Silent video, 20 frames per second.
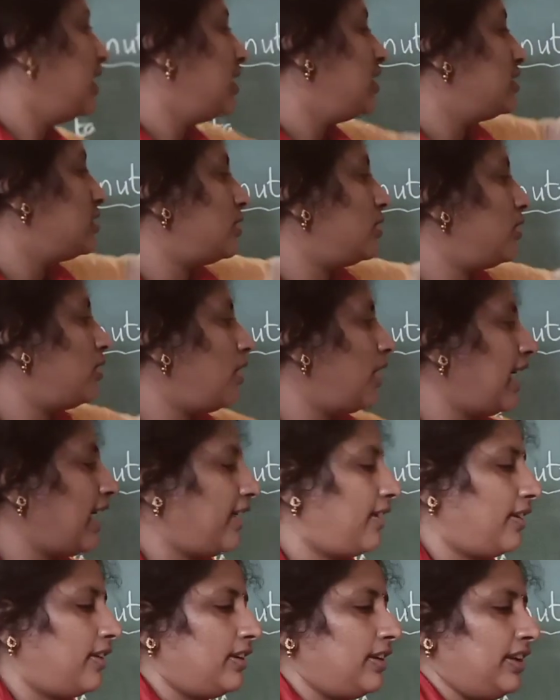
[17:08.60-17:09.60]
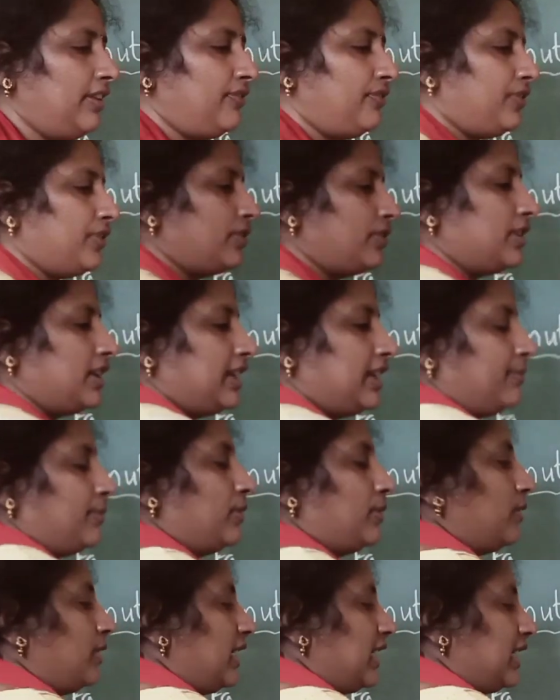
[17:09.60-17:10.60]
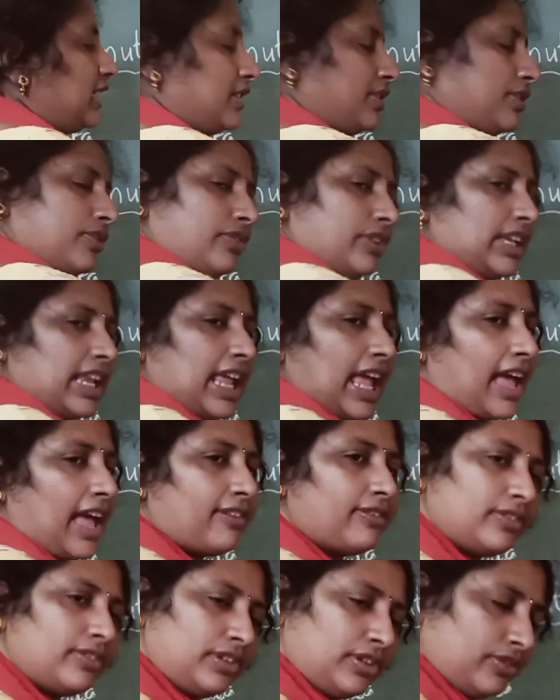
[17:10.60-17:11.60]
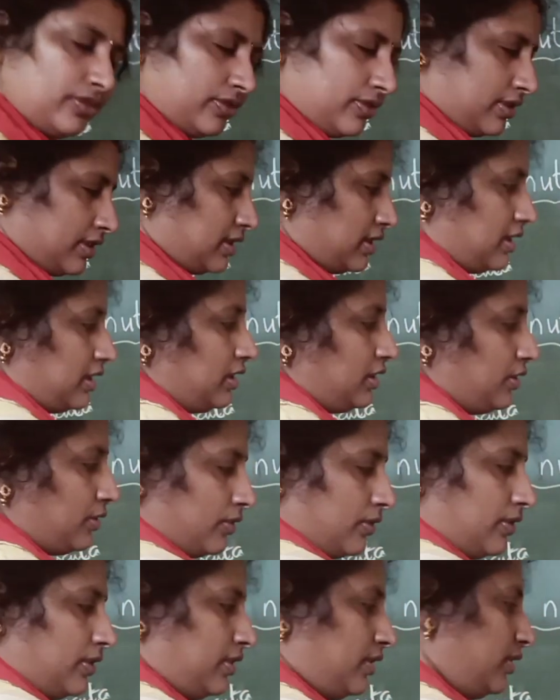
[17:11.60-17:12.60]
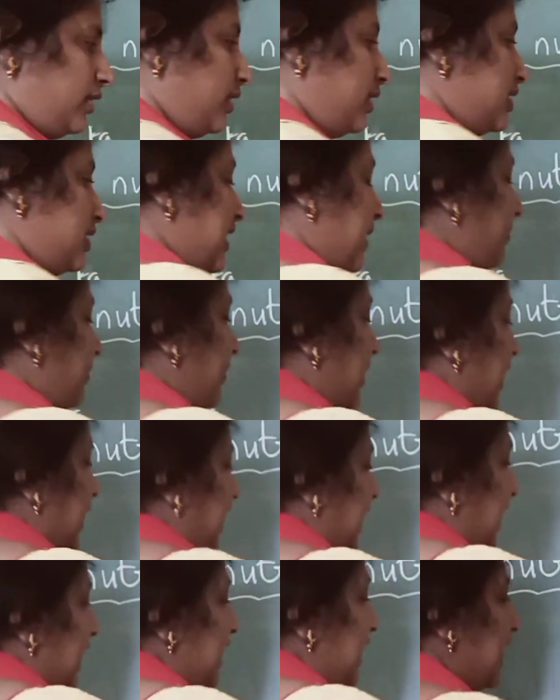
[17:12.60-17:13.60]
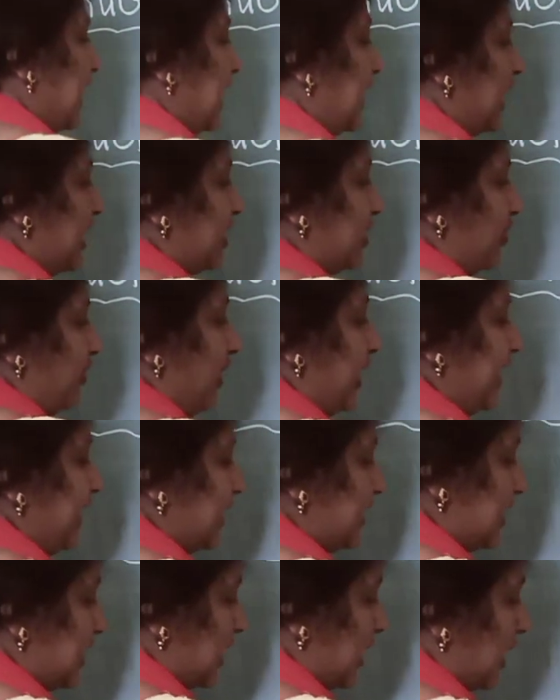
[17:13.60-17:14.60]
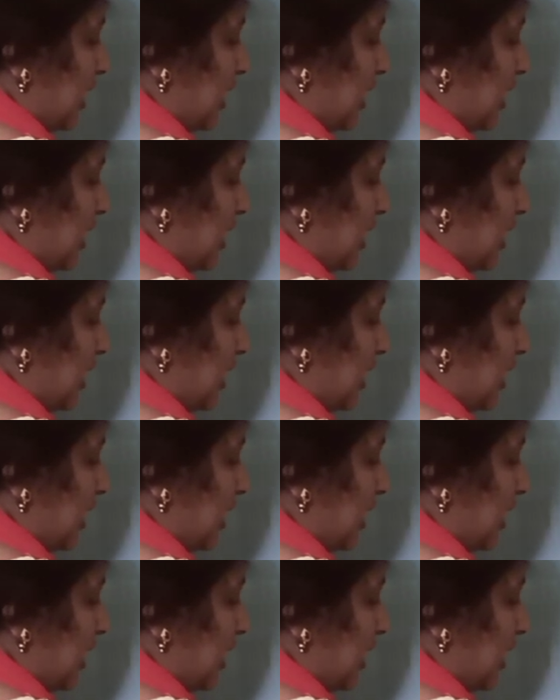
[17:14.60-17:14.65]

So if you remove it, you will have some green color twigs